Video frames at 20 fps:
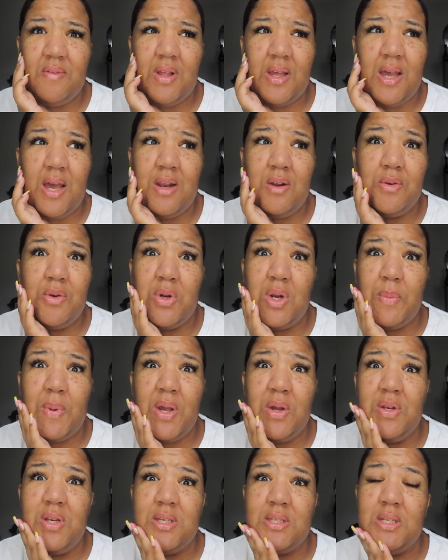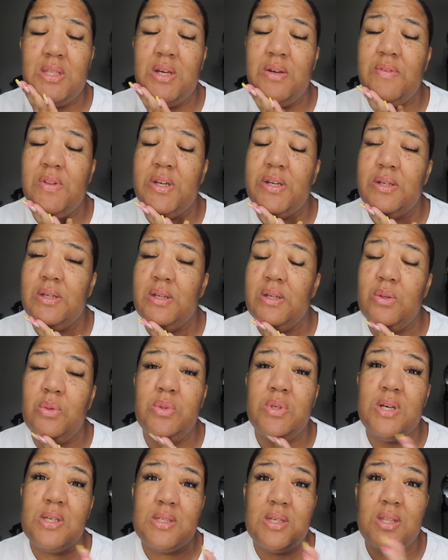Like, I don't know anybody who doesn't love
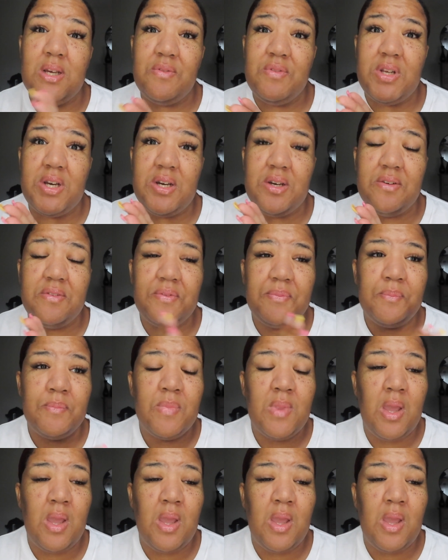who doesn't love Dove.